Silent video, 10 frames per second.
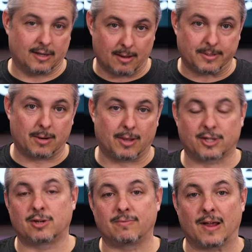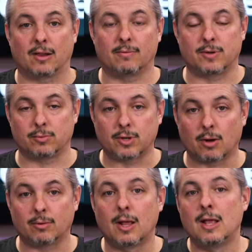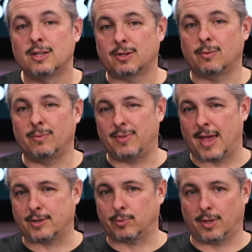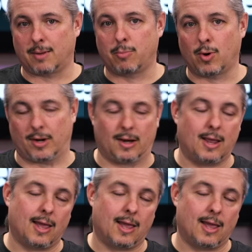The update will actually fail if you don't, so that's really important.